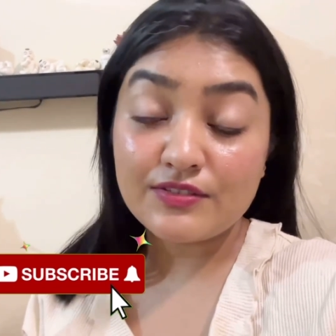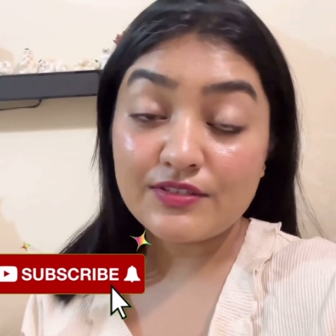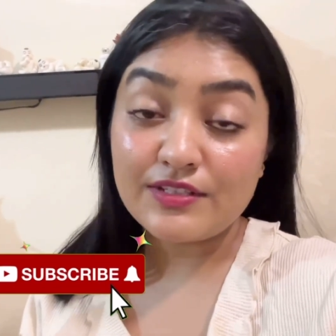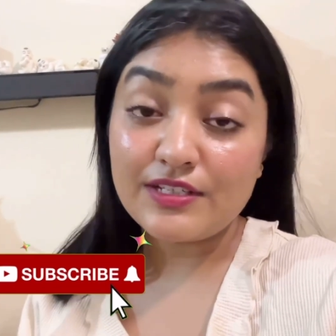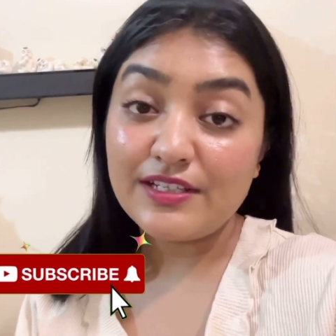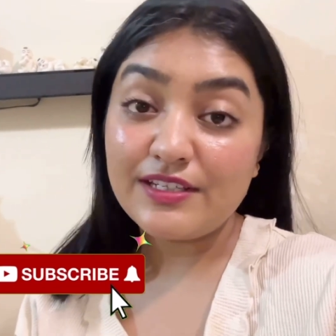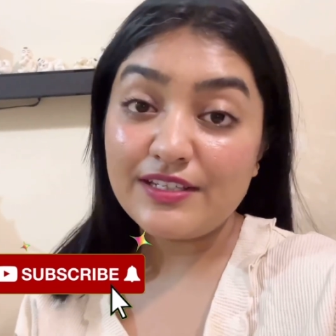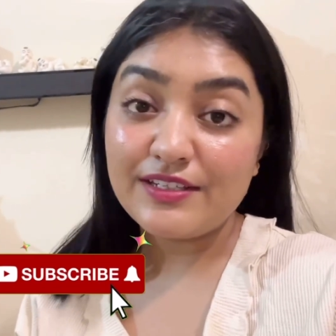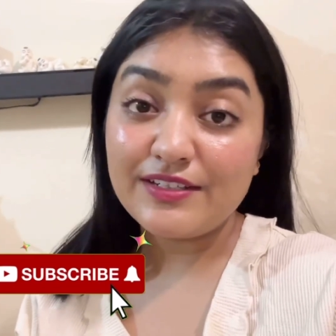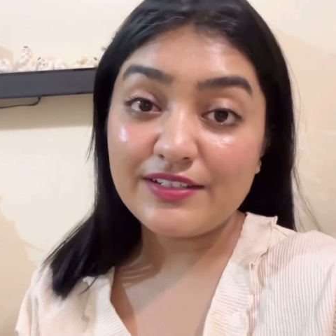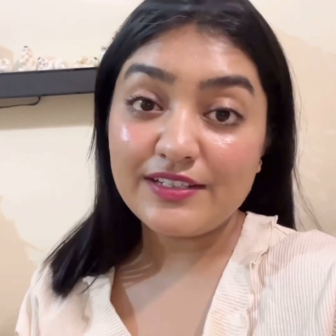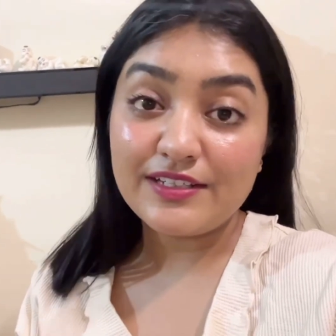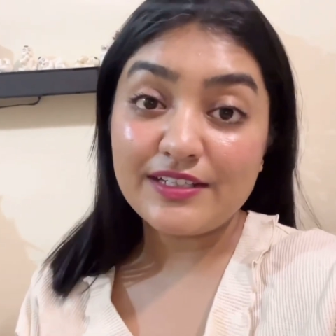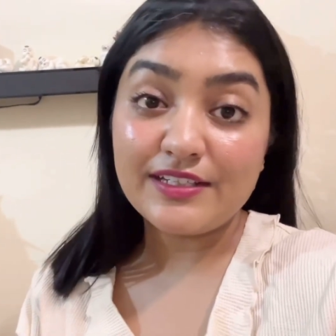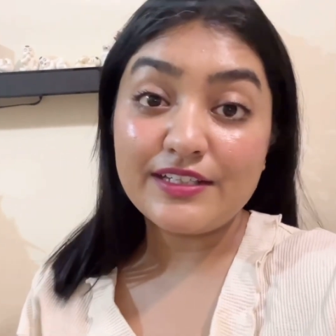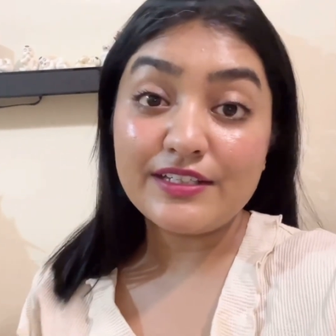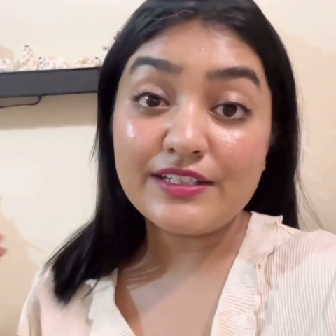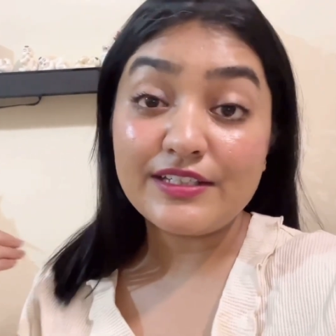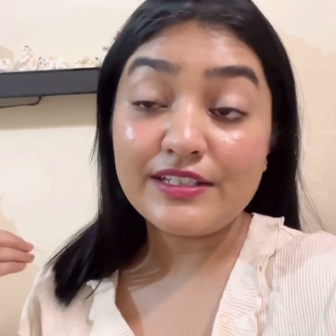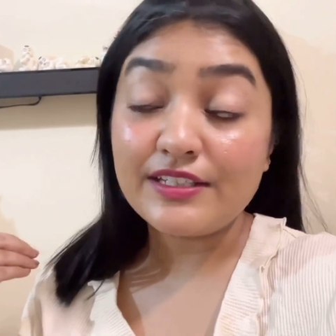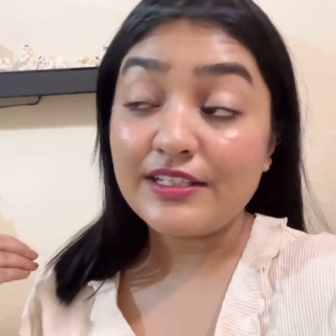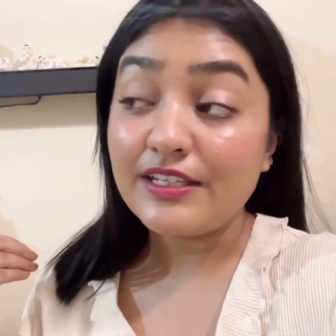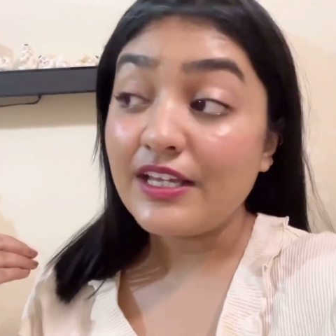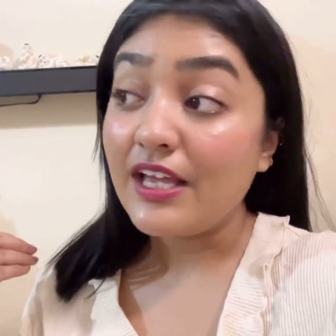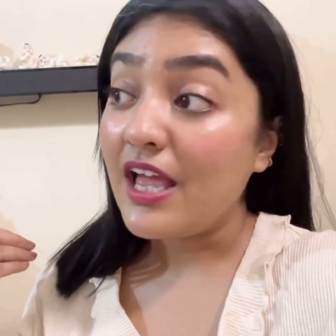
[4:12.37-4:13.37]
really,
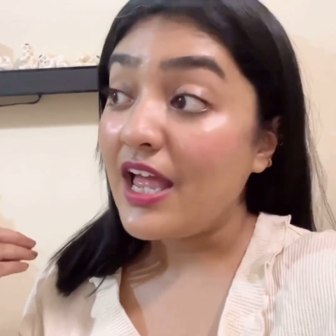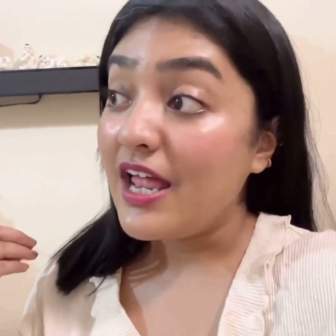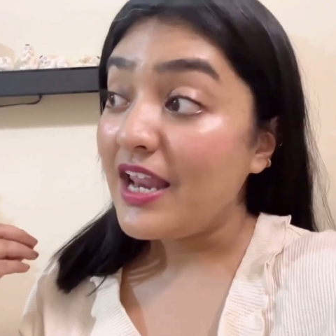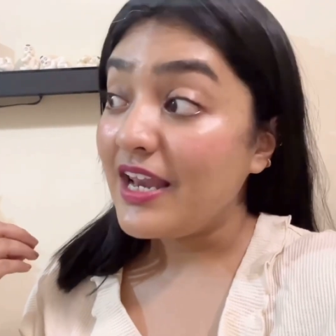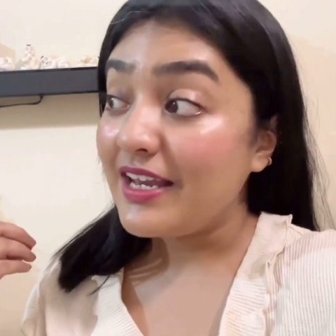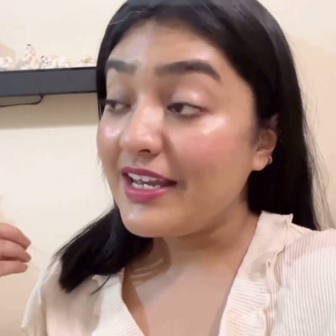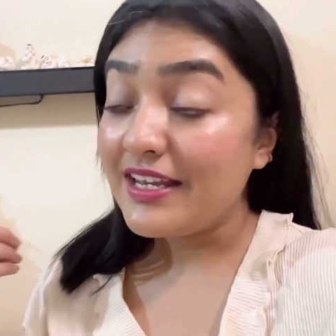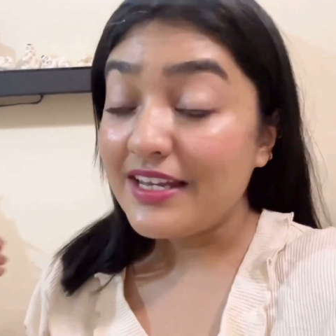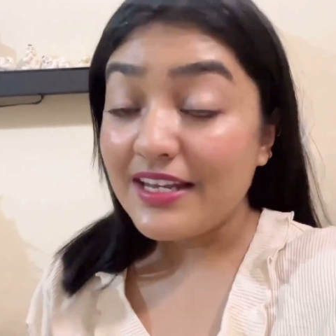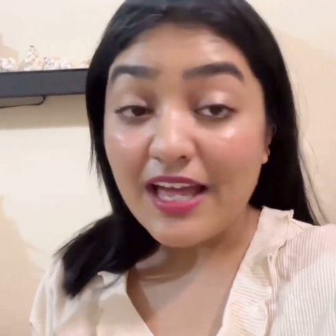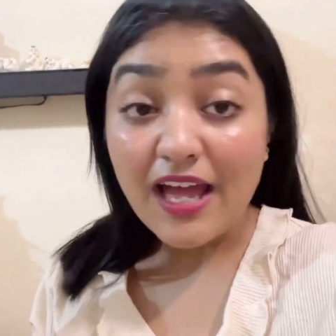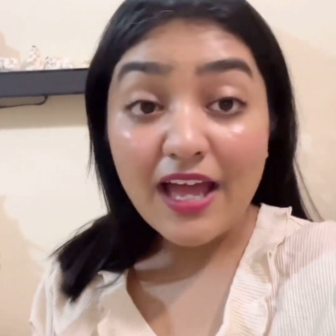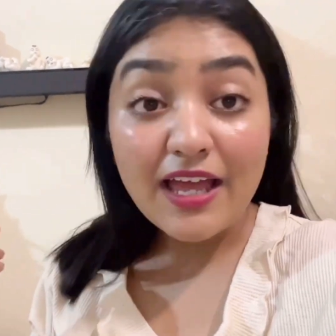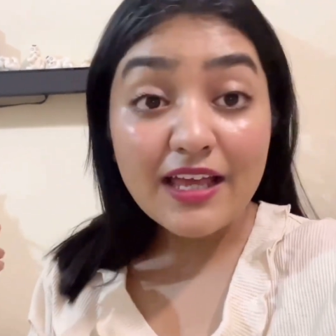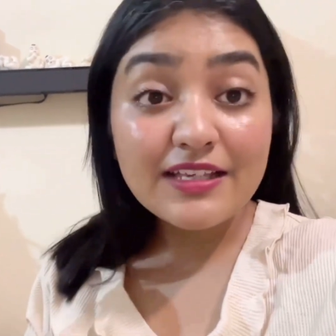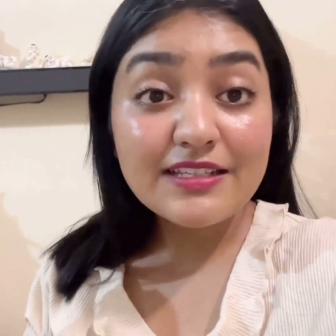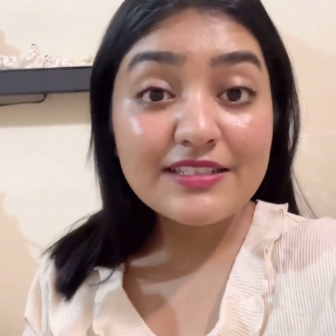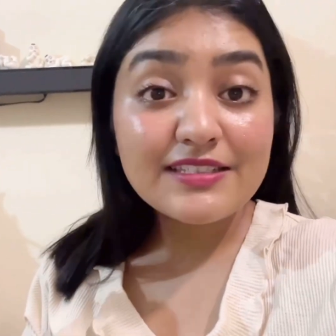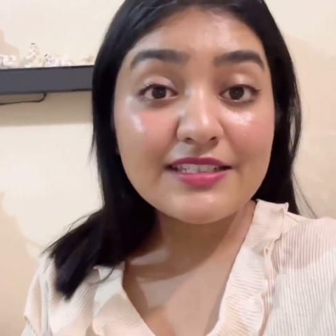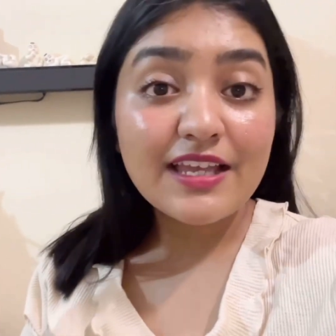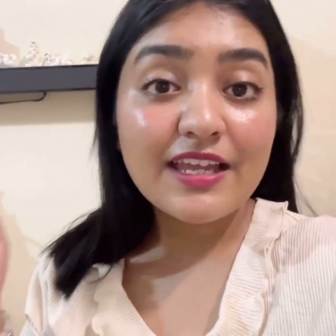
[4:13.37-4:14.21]
really nice.